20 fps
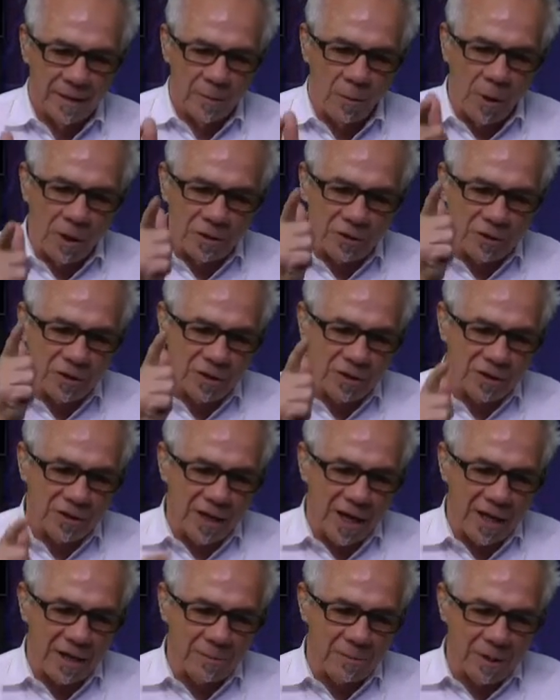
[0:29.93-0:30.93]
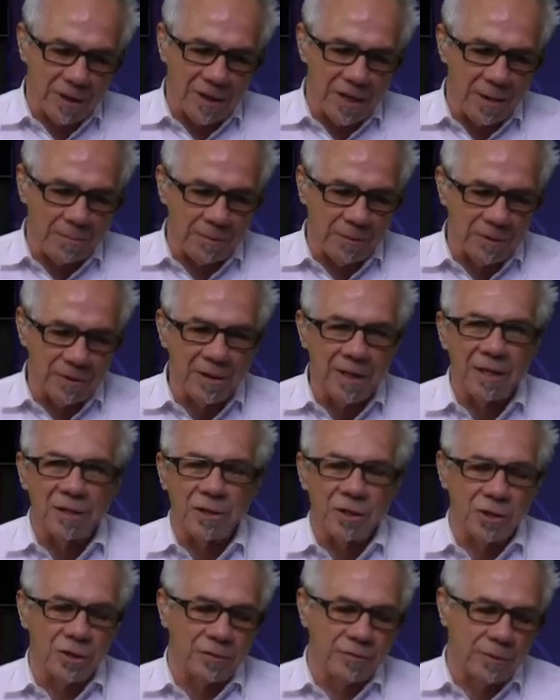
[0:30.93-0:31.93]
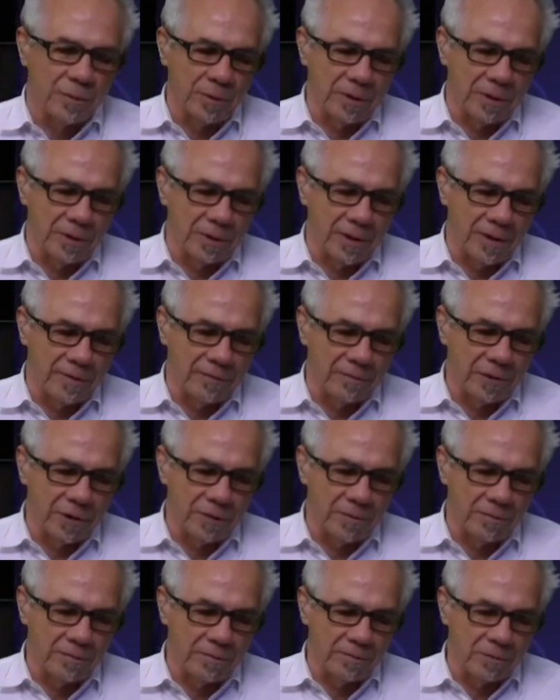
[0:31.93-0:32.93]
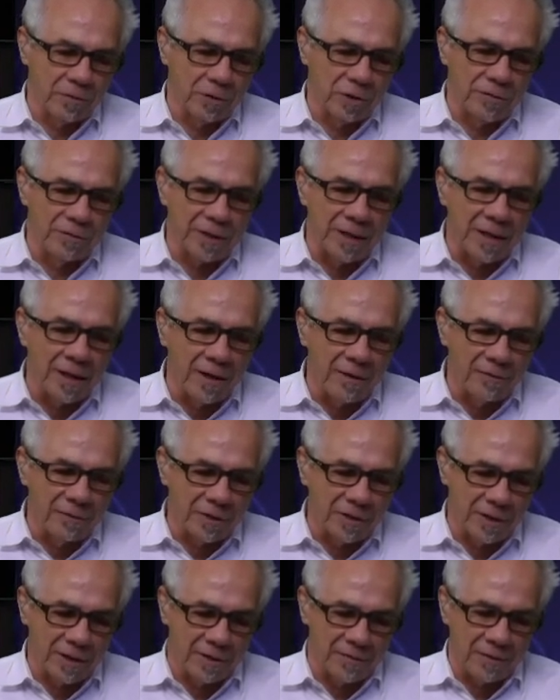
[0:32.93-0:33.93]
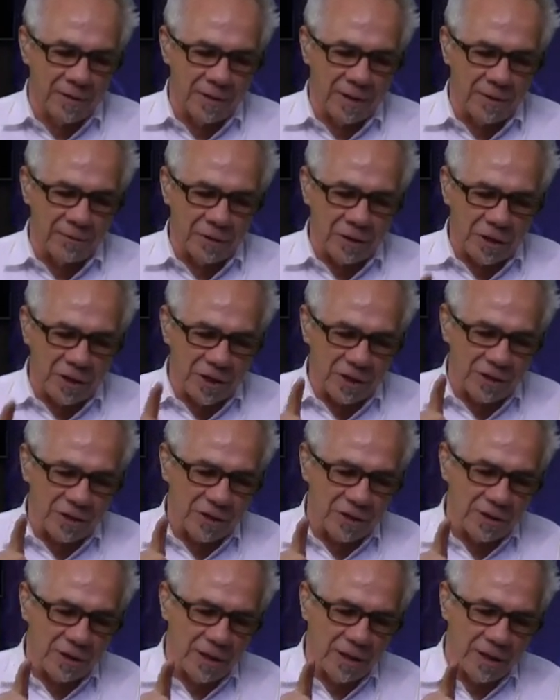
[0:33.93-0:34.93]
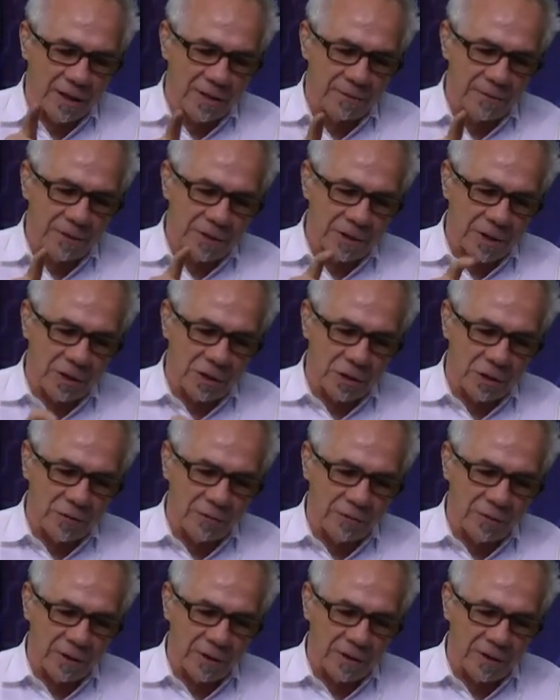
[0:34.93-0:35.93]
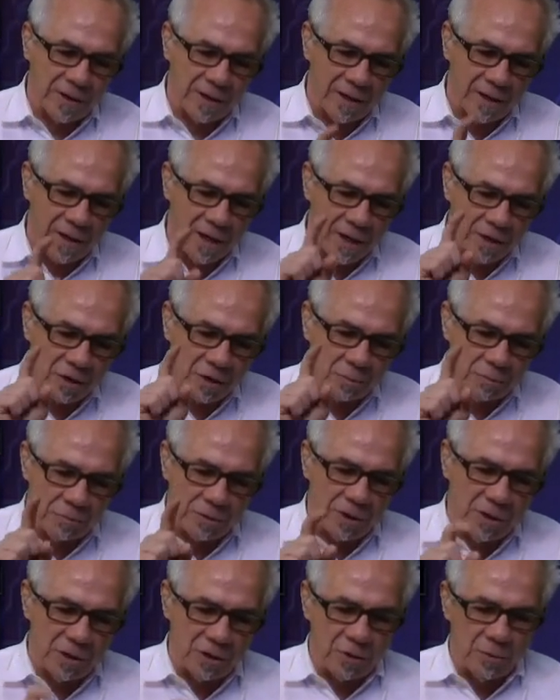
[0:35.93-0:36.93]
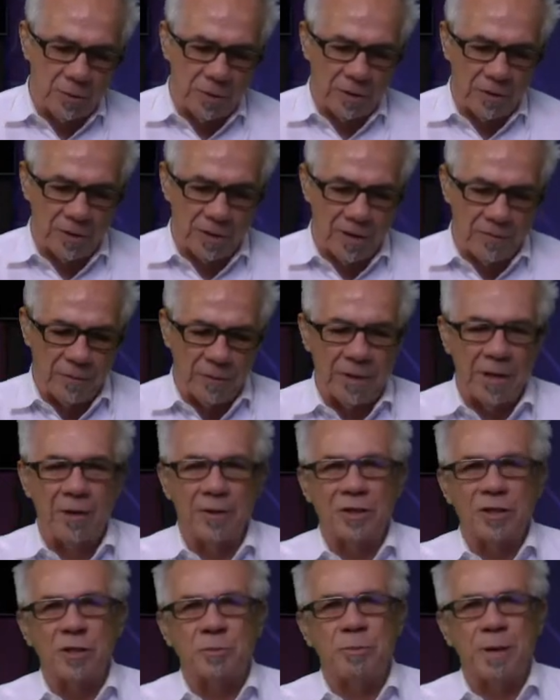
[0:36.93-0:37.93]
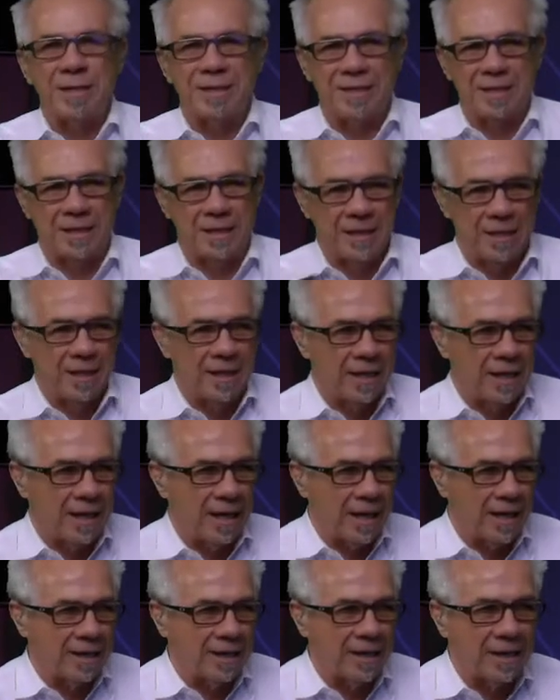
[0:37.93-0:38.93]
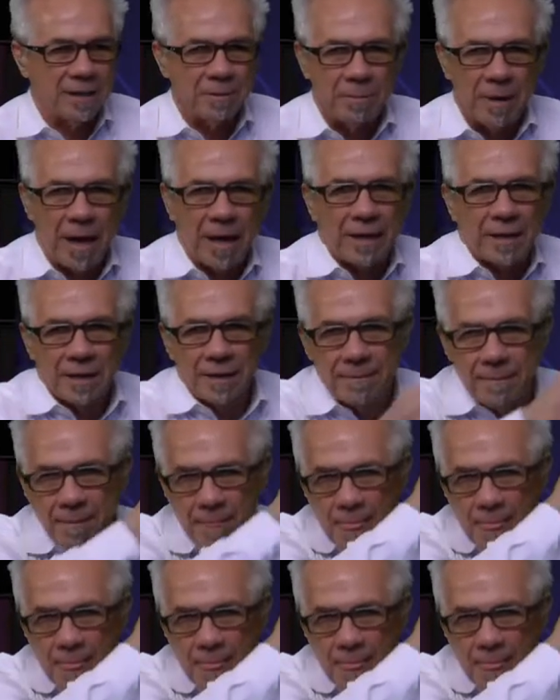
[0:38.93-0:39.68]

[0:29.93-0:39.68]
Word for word: Once you decide to be a couple, you got to serve the one you love, to serve your love to your lover. And every kiss and every touch you feel there to please the one you love without expecting anything back.